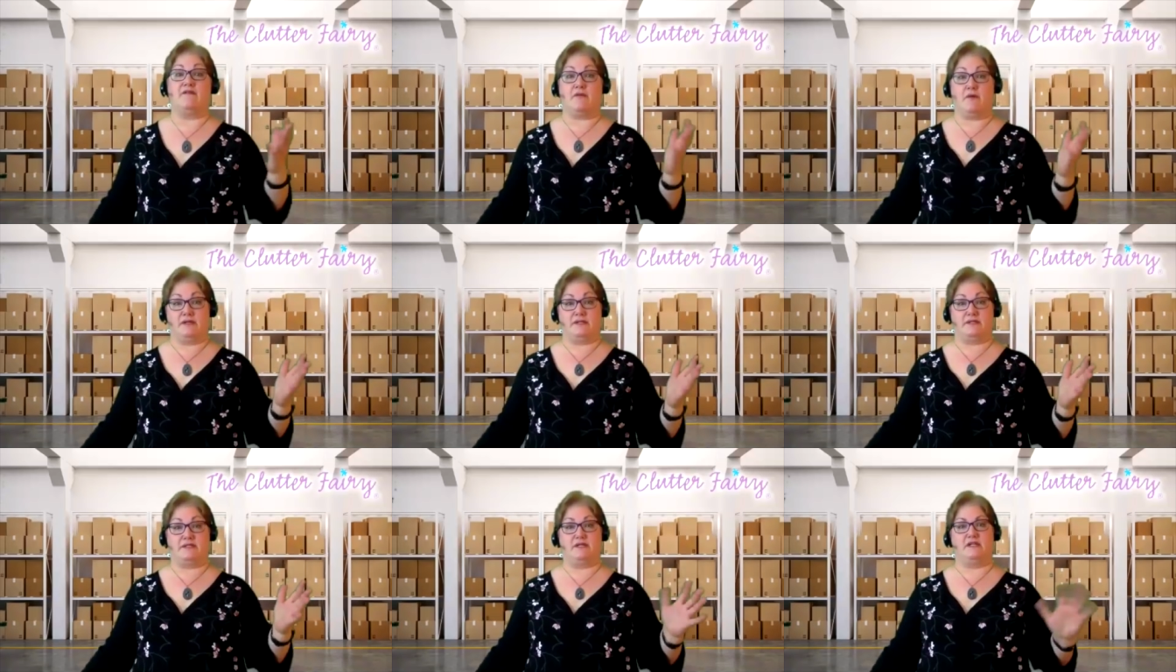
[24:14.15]

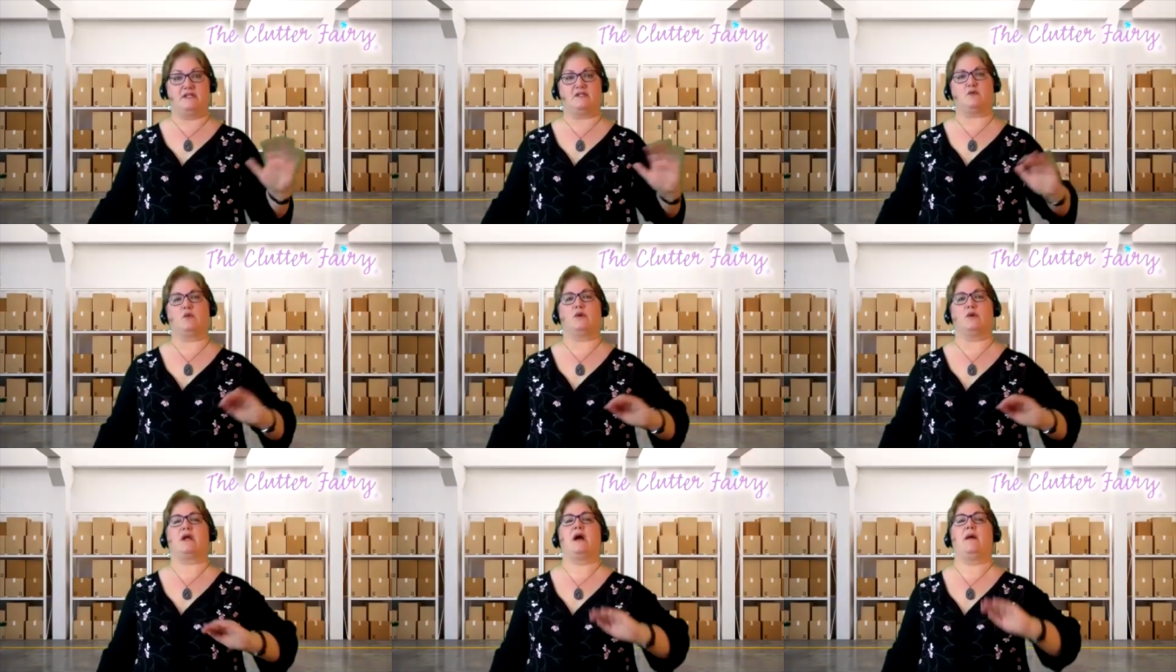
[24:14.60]
for instance,
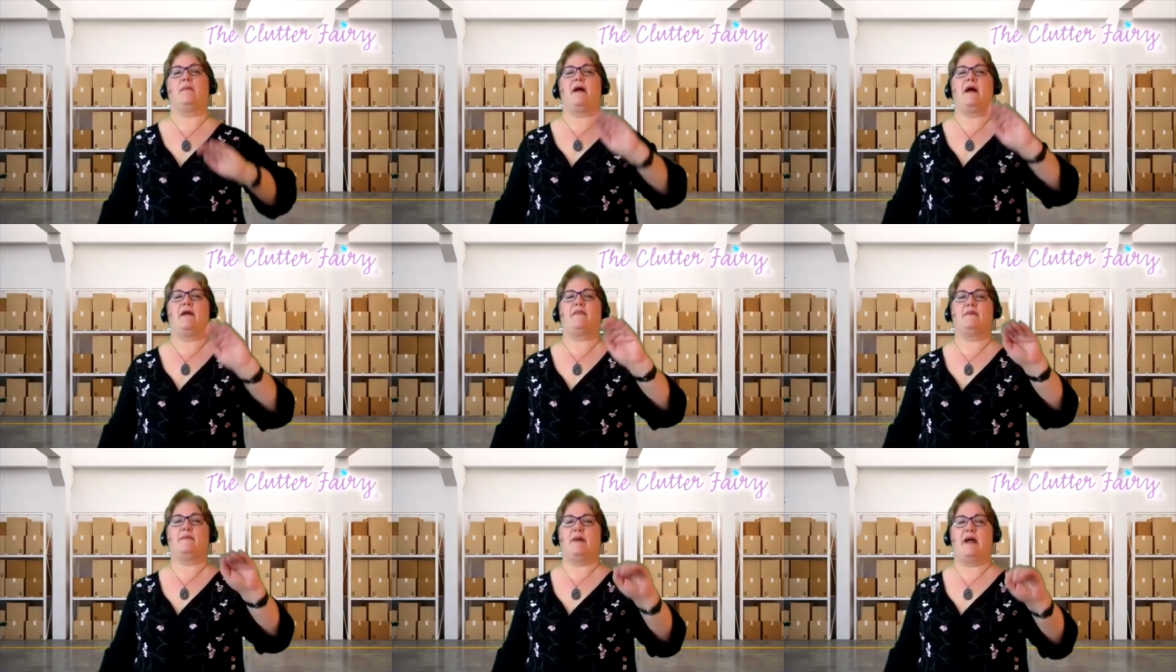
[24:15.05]
would come
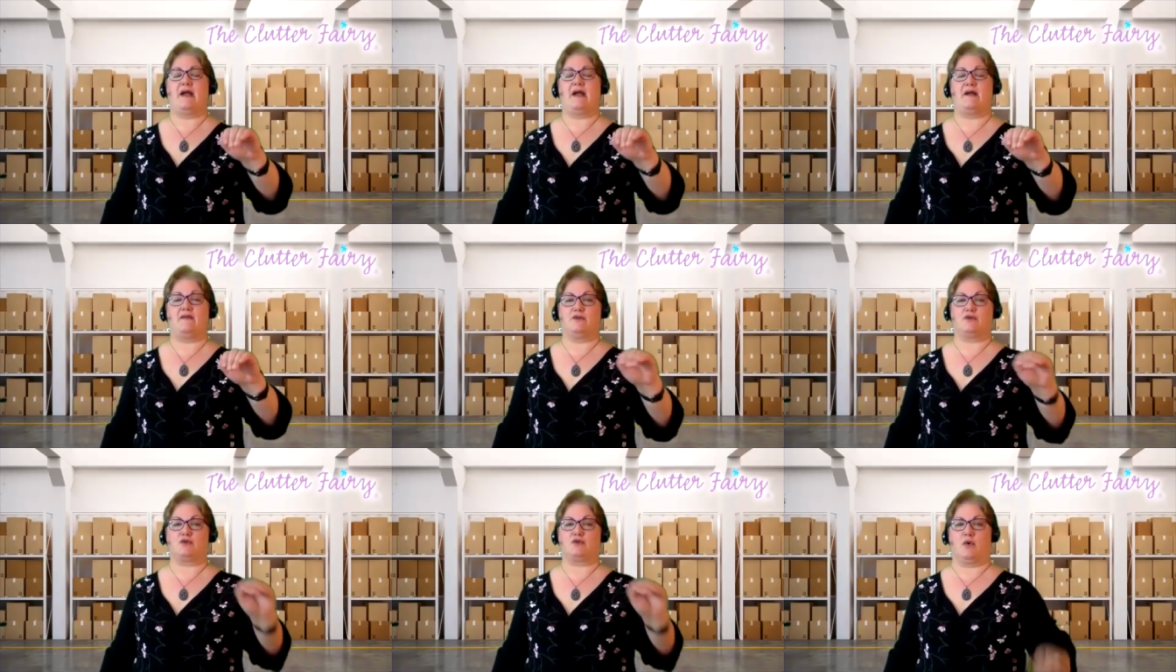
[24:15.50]
out the back
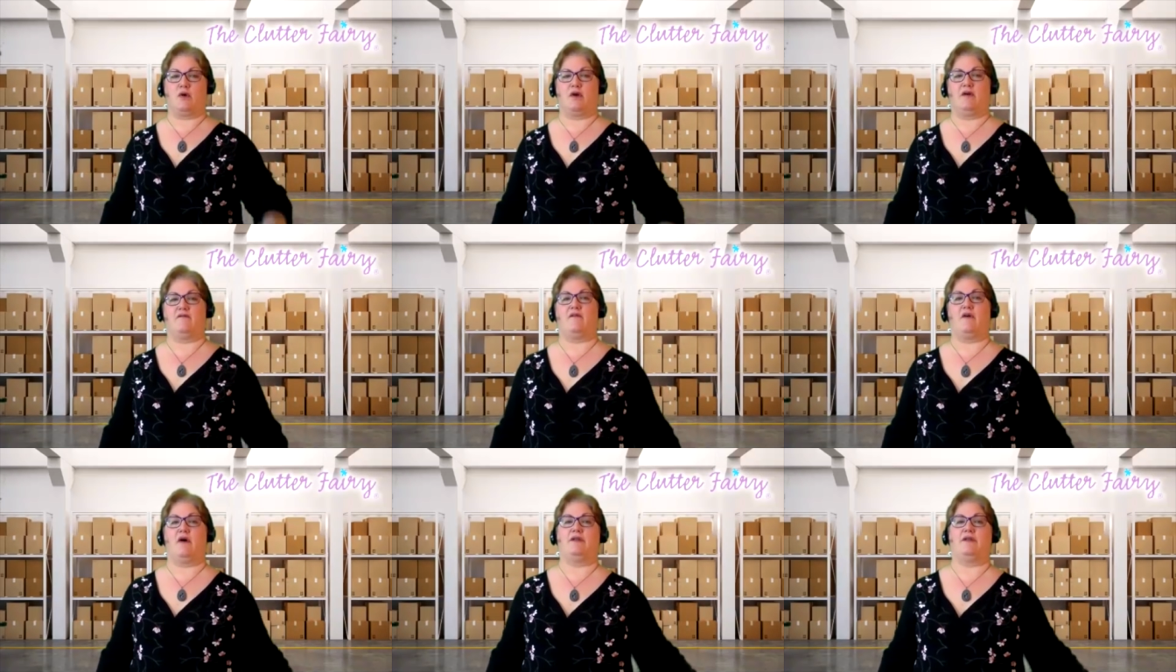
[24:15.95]
of the drawer
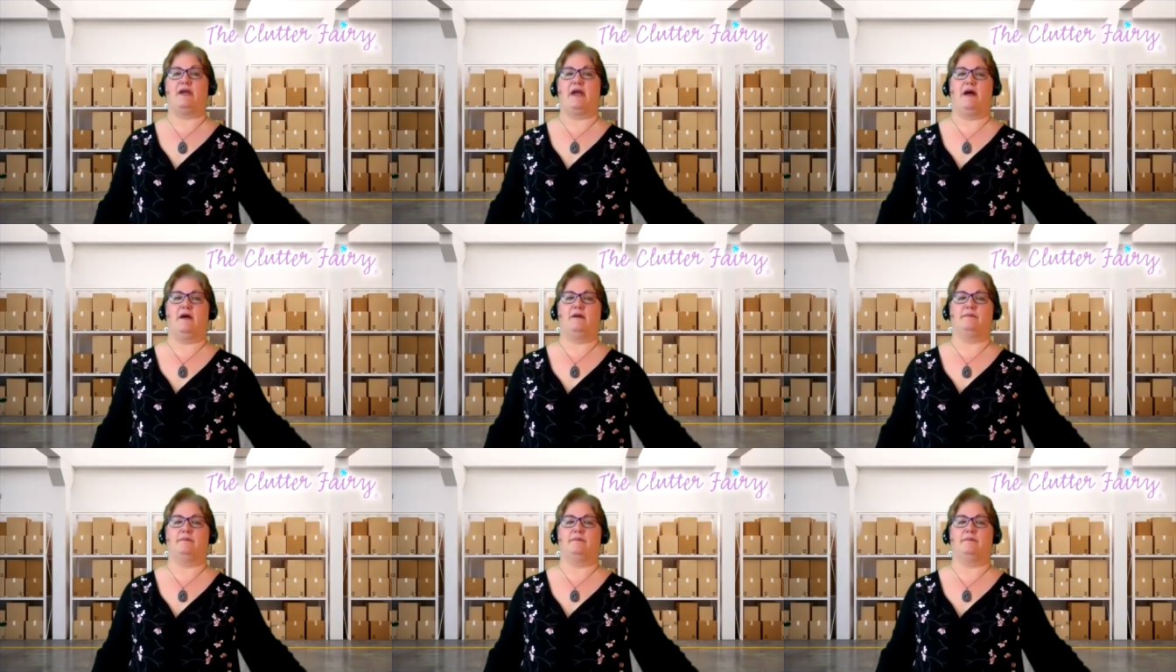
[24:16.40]
and fall down.